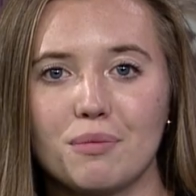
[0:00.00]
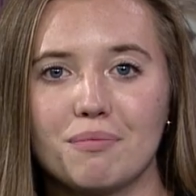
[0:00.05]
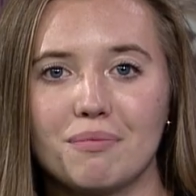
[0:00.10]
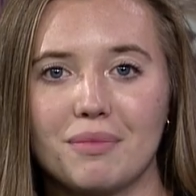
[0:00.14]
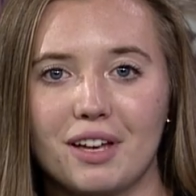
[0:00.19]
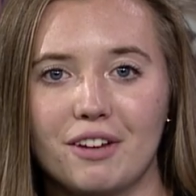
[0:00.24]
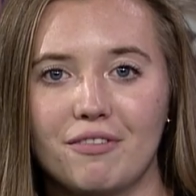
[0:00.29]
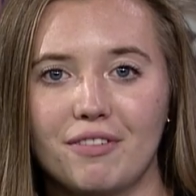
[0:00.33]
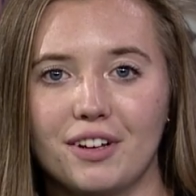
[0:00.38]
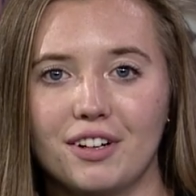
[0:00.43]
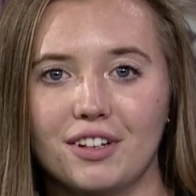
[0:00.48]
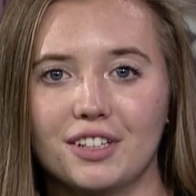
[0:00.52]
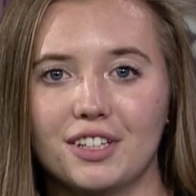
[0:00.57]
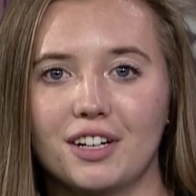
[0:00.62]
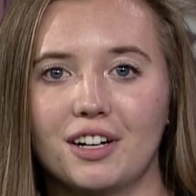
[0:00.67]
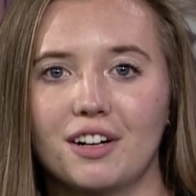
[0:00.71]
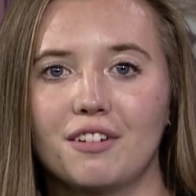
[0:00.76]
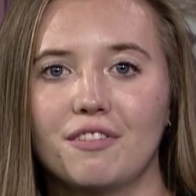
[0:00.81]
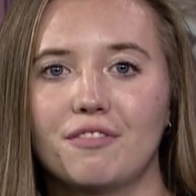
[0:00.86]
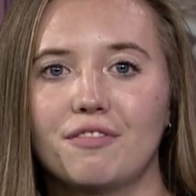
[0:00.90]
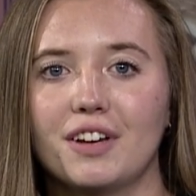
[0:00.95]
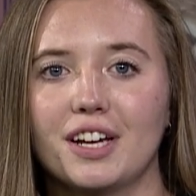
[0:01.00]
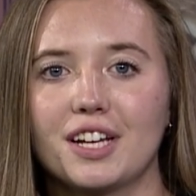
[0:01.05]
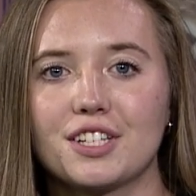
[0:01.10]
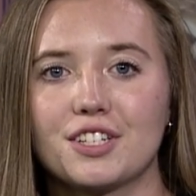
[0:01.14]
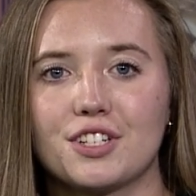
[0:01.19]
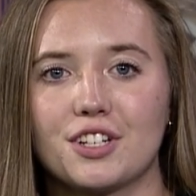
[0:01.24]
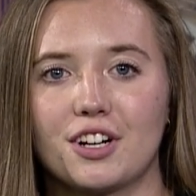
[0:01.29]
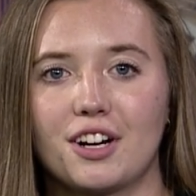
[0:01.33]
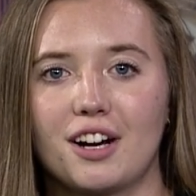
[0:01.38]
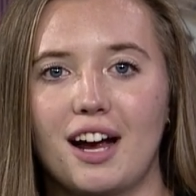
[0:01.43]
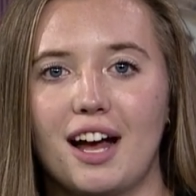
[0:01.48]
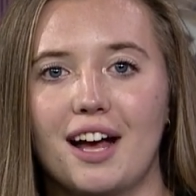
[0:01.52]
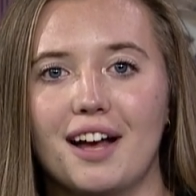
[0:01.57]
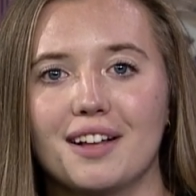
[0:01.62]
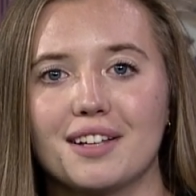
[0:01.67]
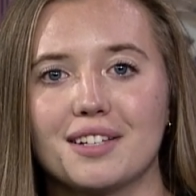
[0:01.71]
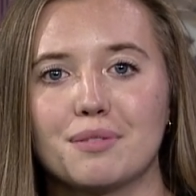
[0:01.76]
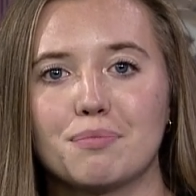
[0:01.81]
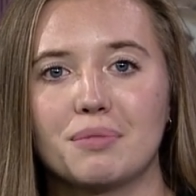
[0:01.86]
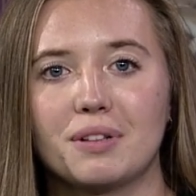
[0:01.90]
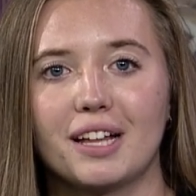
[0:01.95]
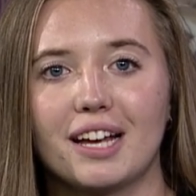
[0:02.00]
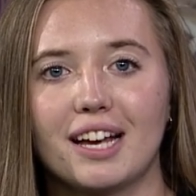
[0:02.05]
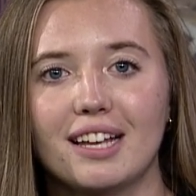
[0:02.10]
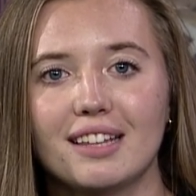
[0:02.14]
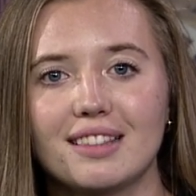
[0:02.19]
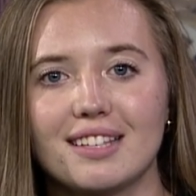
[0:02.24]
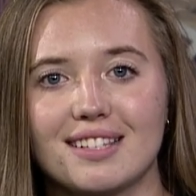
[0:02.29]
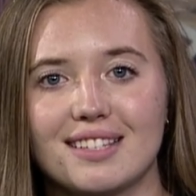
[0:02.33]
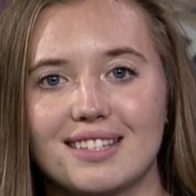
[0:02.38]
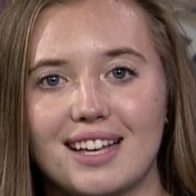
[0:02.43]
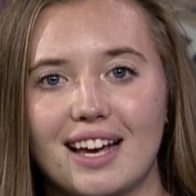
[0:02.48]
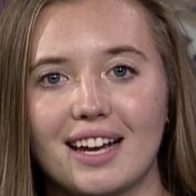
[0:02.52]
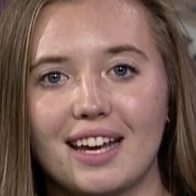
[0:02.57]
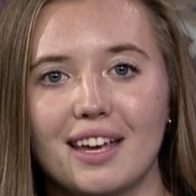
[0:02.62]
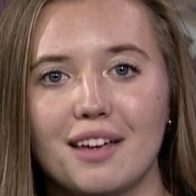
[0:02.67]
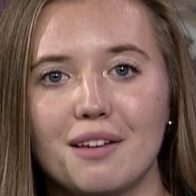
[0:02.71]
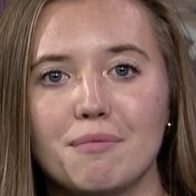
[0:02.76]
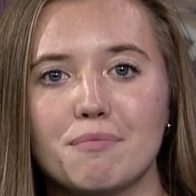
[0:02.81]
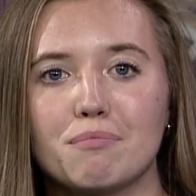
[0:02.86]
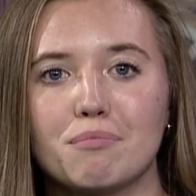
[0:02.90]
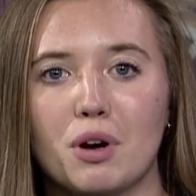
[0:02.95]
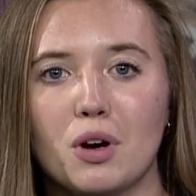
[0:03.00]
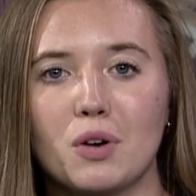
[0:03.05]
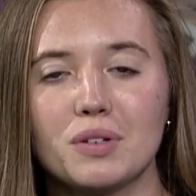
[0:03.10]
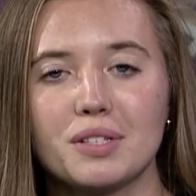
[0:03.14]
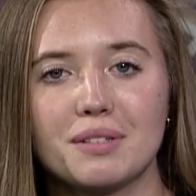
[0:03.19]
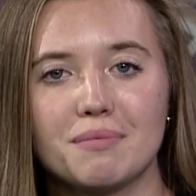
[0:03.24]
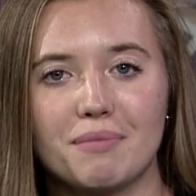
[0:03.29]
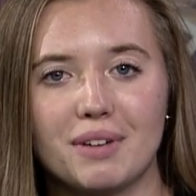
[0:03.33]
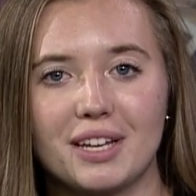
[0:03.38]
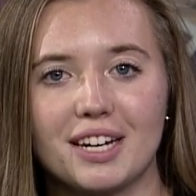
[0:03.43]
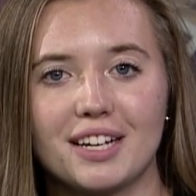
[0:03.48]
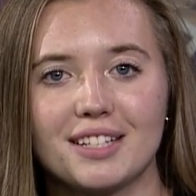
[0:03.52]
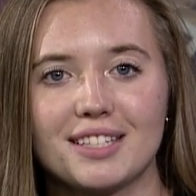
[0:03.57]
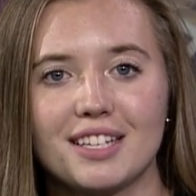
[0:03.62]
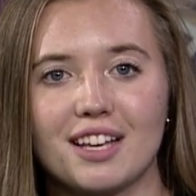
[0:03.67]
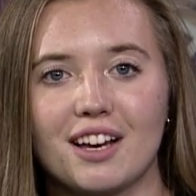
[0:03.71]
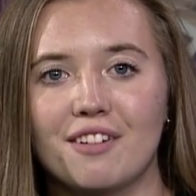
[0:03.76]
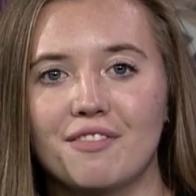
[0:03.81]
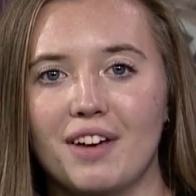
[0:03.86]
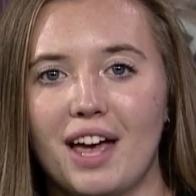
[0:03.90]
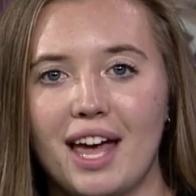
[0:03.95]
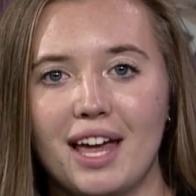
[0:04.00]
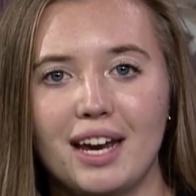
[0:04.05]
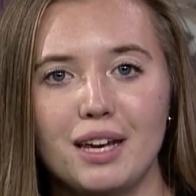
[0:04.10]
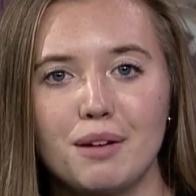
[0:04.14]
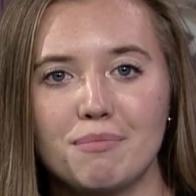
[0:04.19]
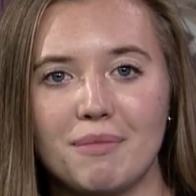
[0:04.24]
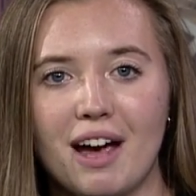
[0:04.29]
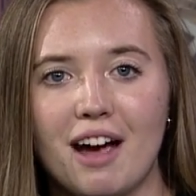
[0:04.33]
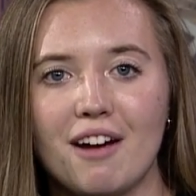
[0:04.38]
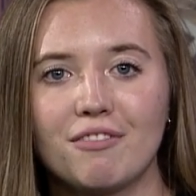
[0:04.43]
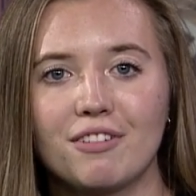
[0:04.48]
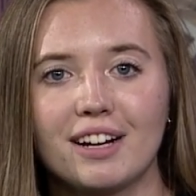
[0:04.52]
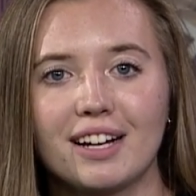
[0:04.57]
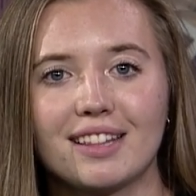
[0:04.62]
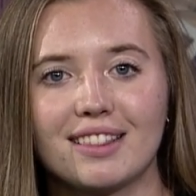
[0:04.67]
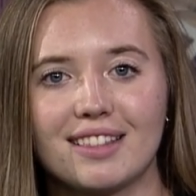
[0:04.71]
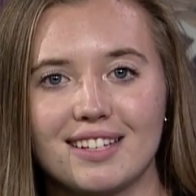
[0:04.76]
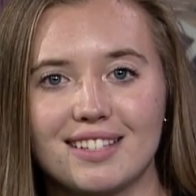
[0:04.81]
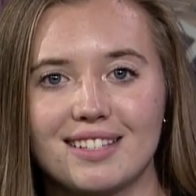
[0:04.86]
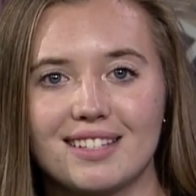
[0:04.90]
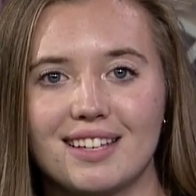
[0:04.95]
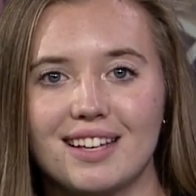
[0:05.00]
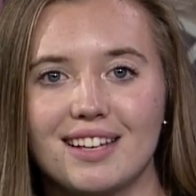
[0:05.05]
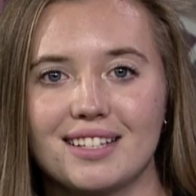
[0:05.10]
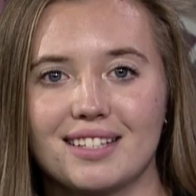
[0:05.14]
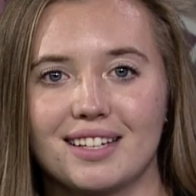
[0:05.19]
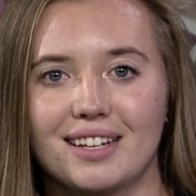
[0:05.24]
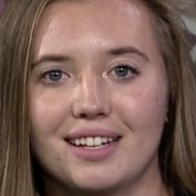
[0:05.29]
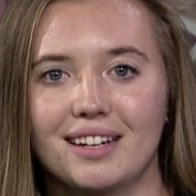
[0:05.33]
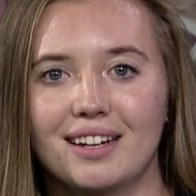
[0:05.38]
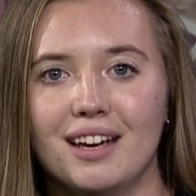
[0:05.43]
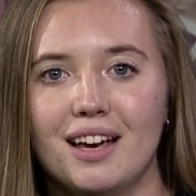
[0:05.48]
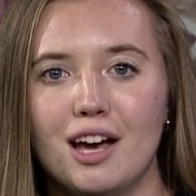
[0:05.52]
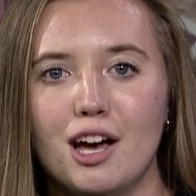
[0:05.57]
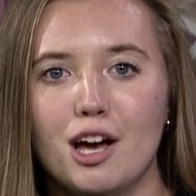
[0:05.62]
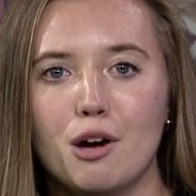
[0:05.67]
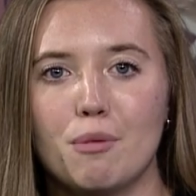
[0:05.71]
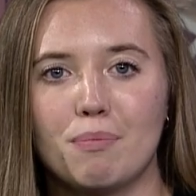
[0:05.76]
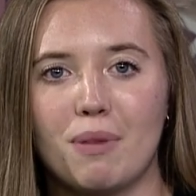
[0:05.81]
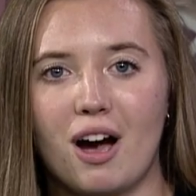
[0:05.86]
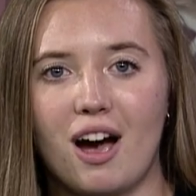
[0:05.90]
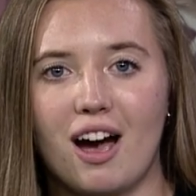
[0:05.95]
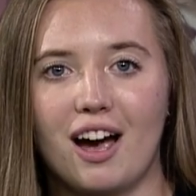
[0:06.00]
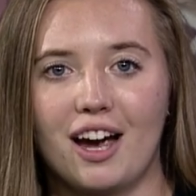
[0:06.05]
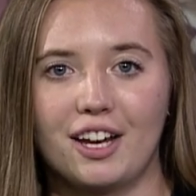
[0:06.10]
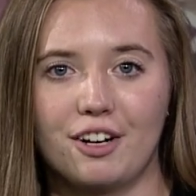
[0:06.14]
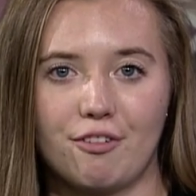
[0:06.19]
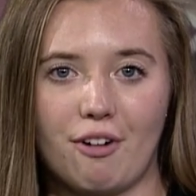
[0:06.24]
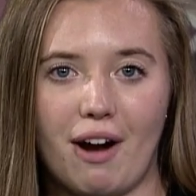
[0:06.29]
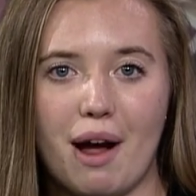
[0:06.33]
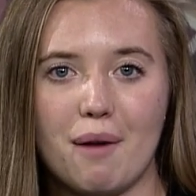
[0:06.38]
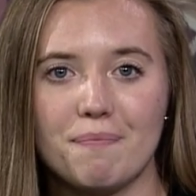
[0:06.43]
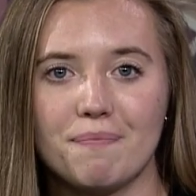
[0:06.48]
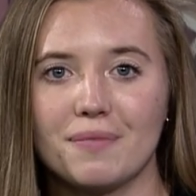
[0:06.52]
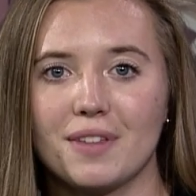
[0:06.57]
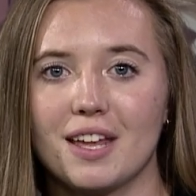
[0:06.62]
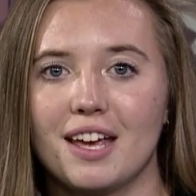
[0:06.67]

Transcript: midfielder fixture, has played the second most minutes of any Maverick this season behind Rapp.